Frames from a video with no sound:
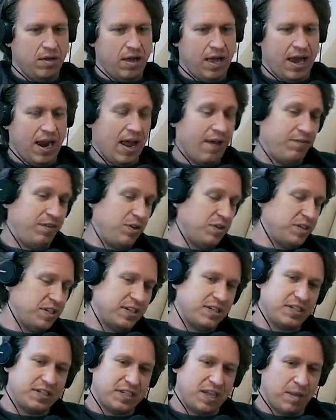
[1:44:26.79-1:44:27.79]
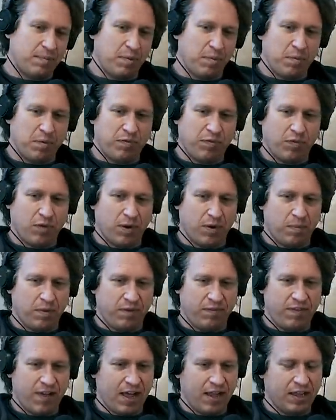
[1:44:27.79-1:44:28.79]
And I've used this example before,
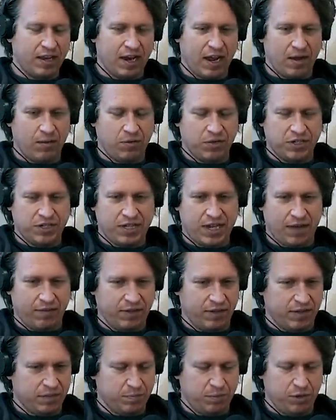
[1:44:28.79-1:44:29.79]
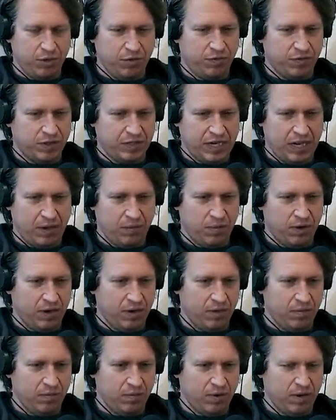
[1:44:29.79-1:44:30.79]
but Val and I were just having this beautiful day when,